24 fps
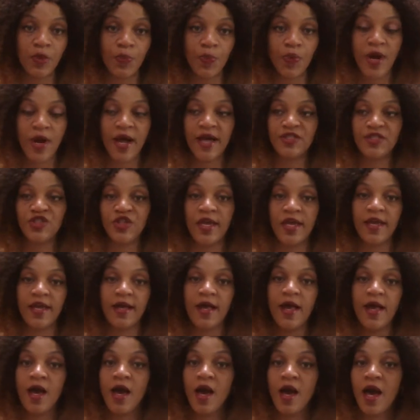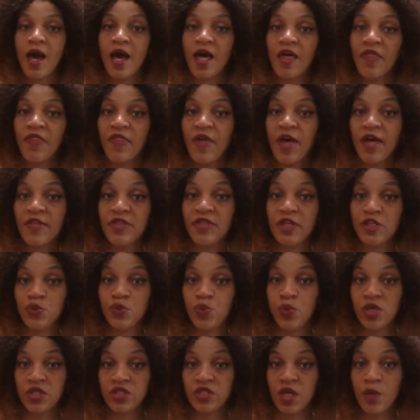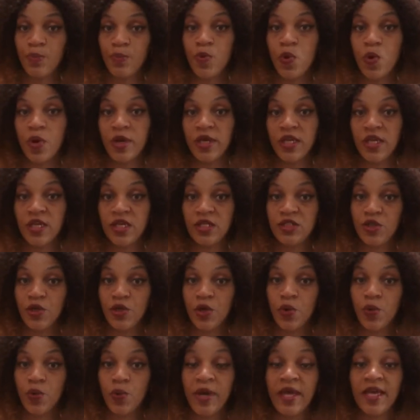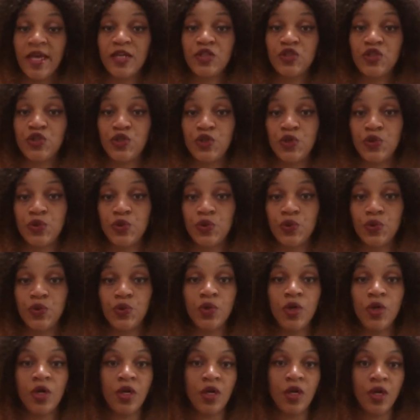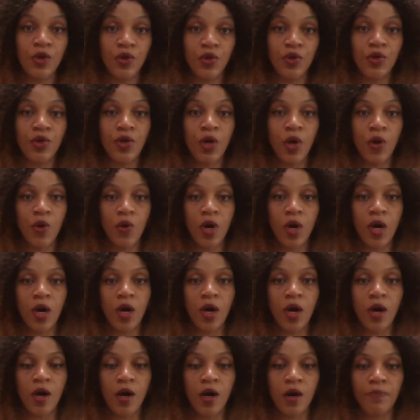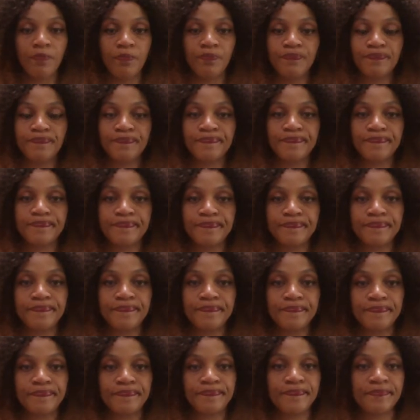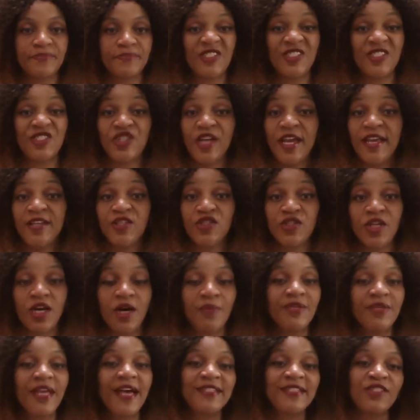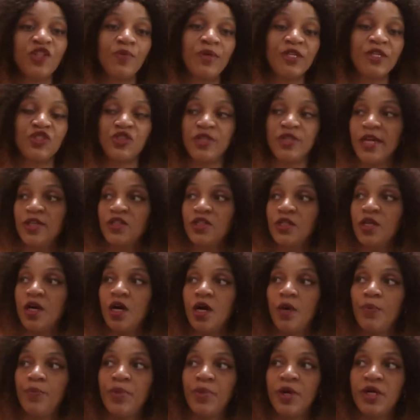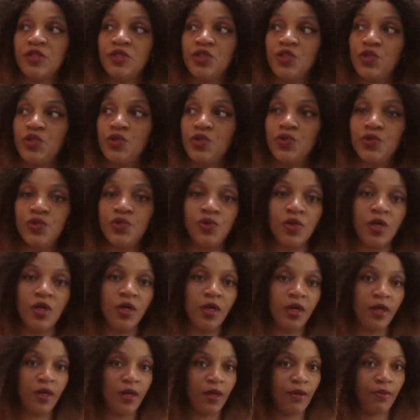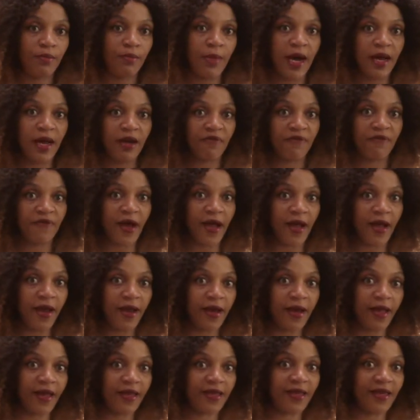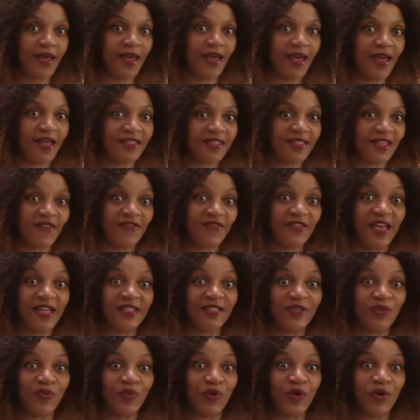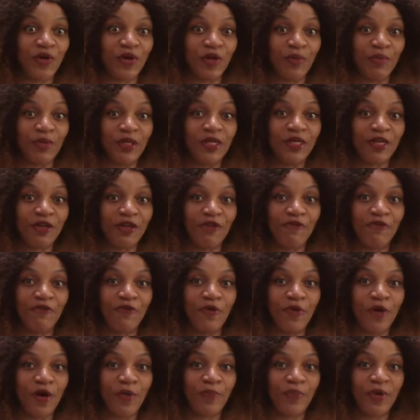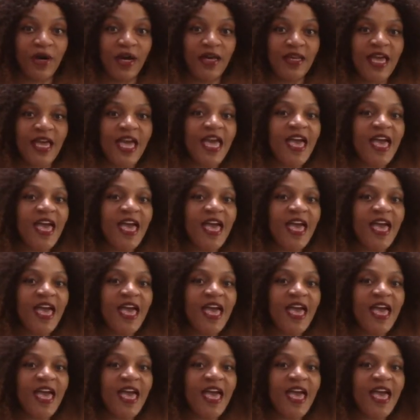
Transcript: project. I thought this was a more easier way to, you know, uh, to change it up. Not so much change it up, but to modify it, I guess, if that's the word I'm looking for. But